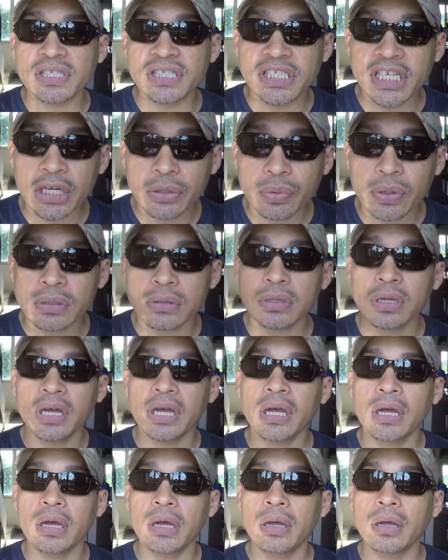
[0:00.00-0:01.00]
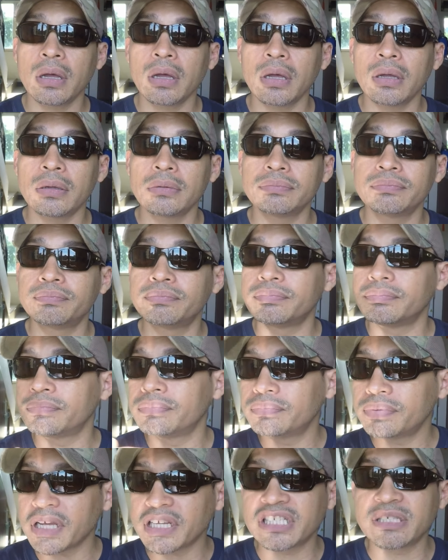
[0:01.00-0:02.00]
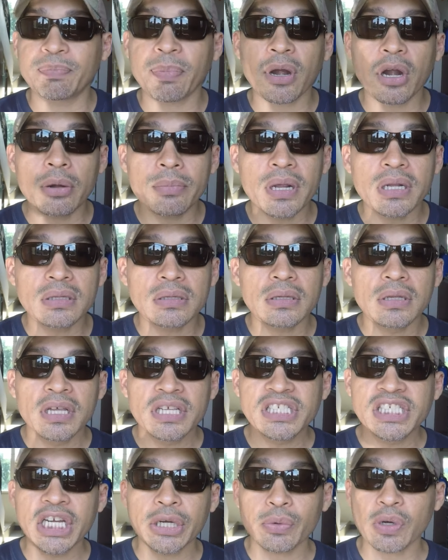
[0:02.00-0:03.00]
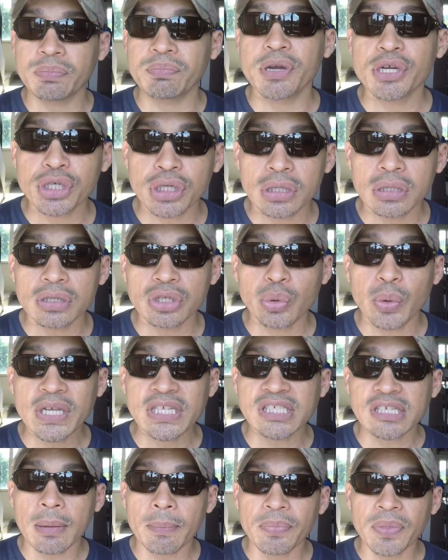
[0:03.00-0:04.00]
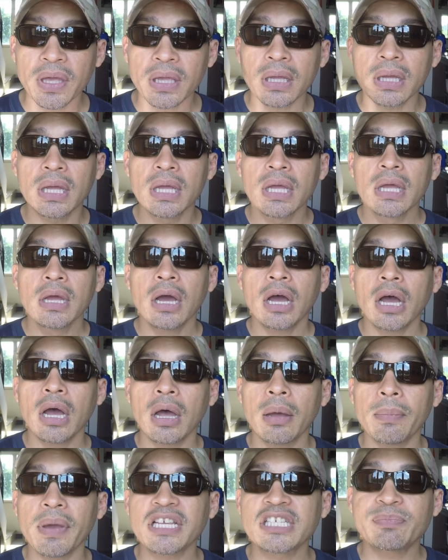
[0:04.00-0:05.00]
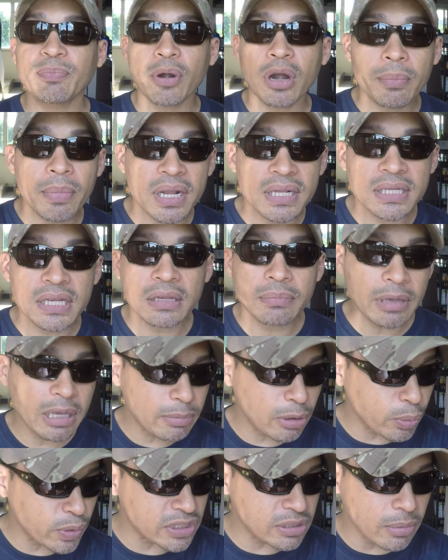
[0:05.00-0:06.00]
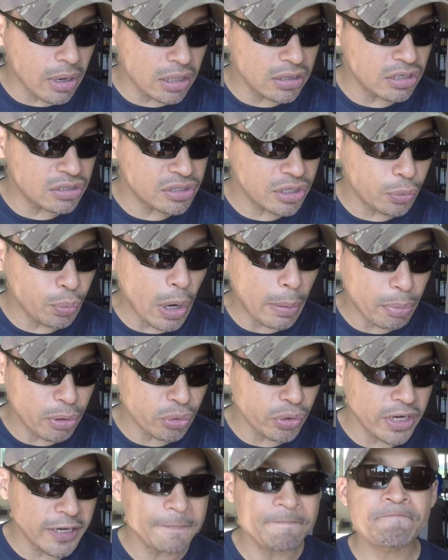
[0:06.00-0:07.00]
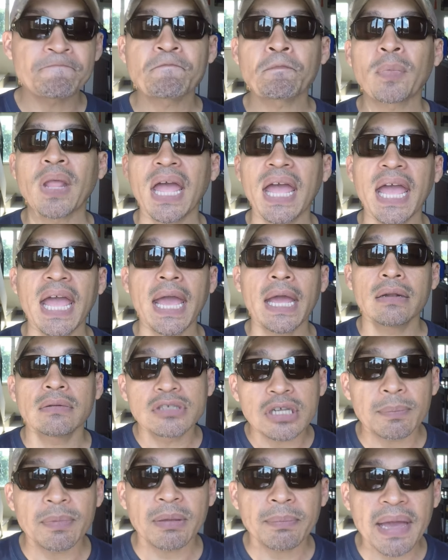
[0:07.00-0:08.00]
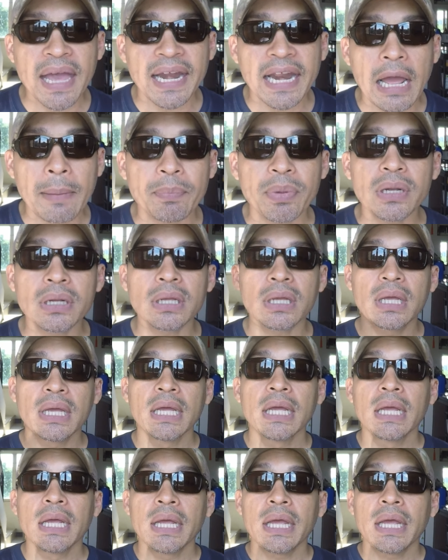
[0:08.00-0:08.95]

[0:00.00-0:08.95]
a secret uh, experiment, secret mission, doing something, um, experimenting maybe with some undersea weaponry, and something bad happened